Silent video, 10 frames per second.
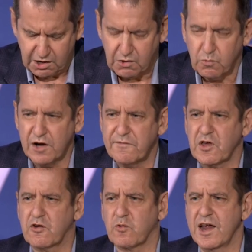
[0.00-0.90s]
One of the
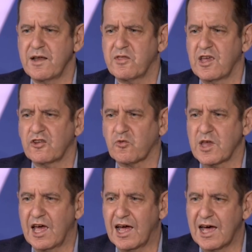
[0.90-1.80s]
great things we
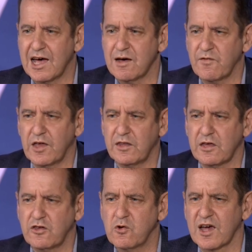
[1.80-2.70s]
have in the
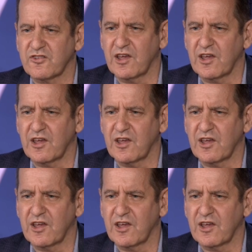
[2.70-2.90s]
U.S.